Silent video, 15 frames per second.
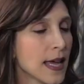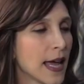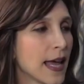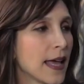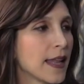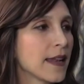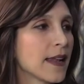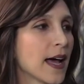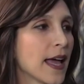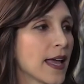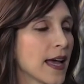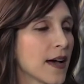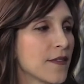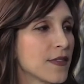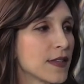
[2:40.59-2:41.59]
And I
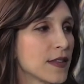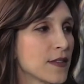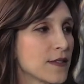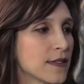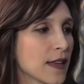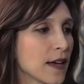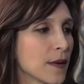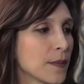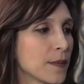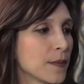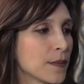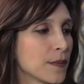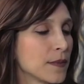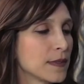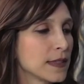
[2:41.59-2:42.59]
have this
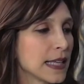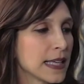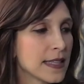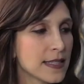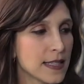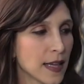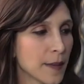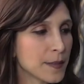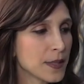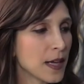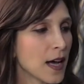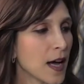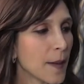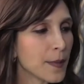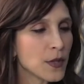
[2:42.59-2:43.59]
laced up
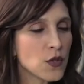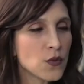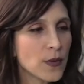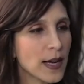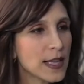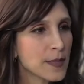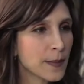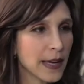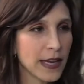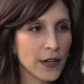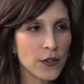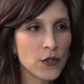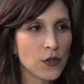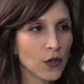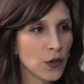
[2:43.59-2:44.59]
top, a dress, my
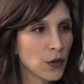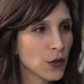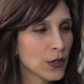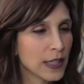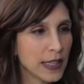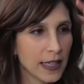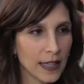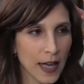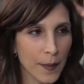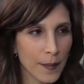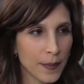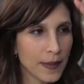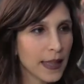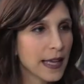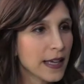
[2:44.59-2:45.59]
hair's curly up, like